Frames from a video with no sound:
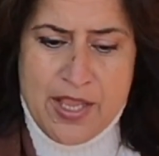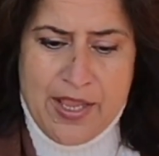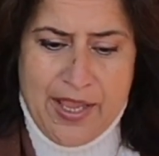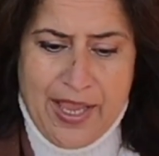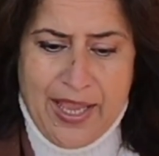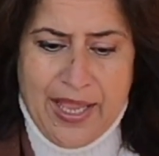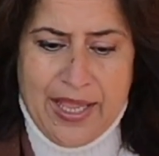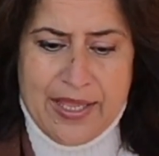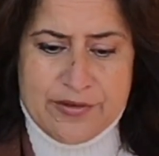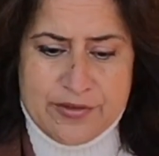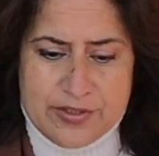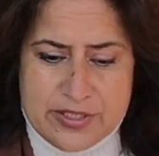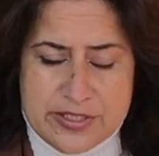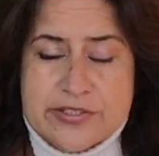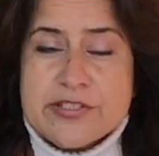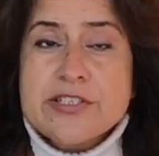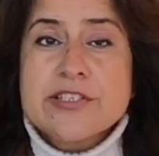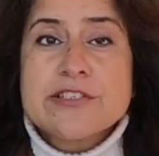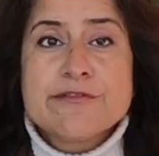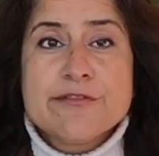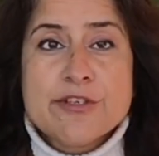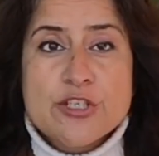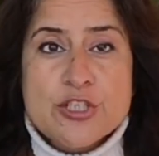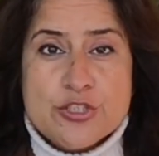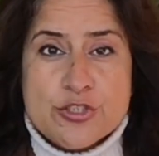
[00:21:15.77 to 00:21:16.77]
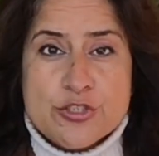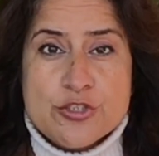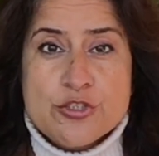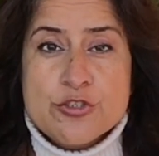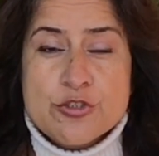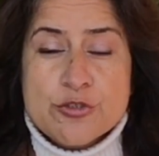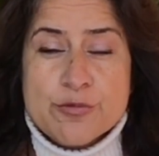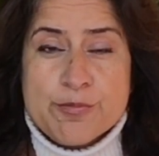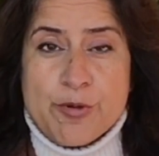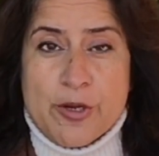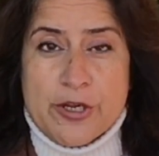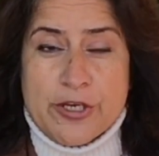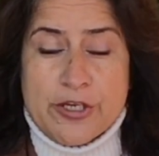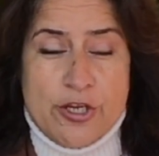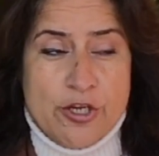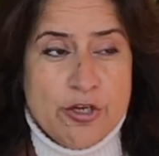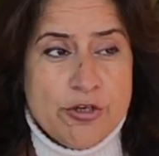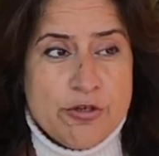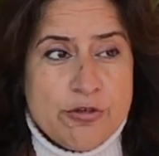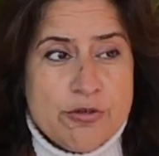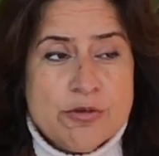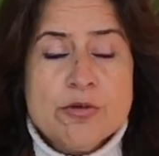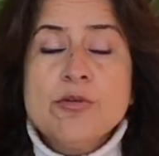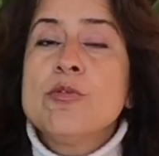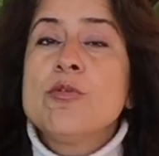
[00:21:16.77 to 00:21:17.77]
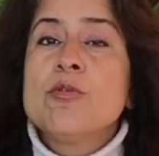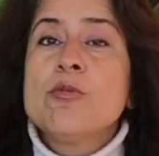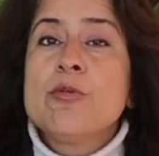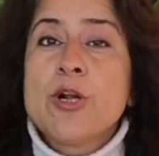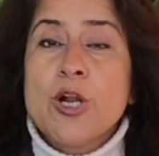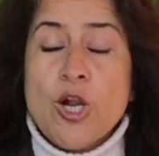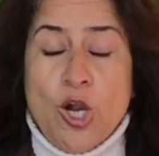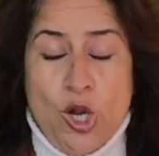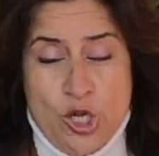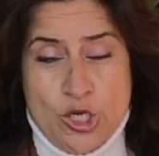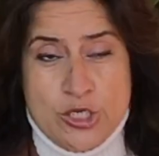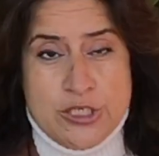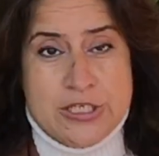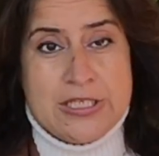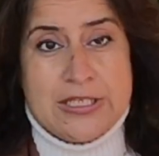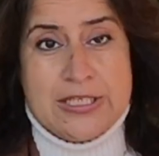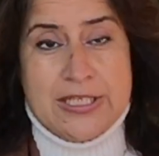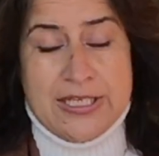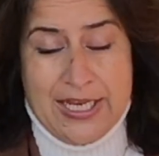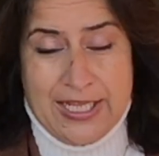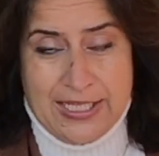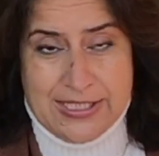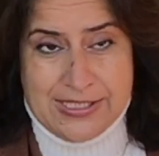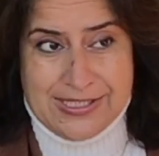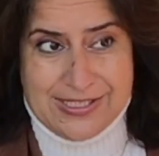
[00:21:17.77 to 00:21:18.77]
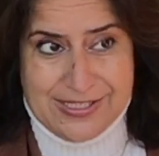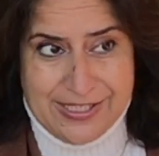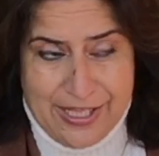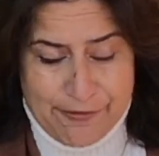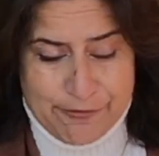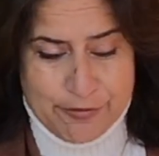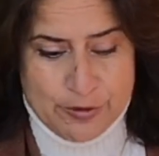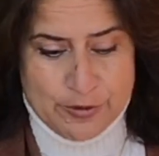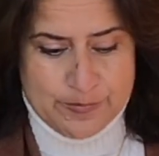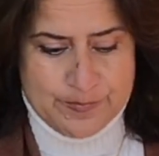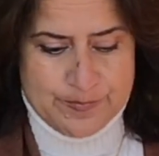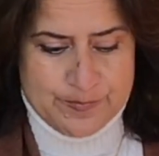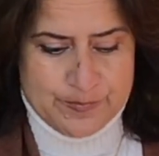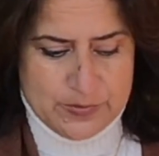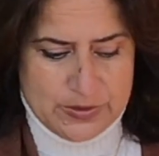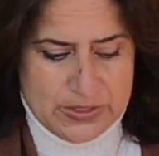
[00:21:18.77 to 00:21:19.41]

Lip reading: and this is version 2.0. We're on to the next level.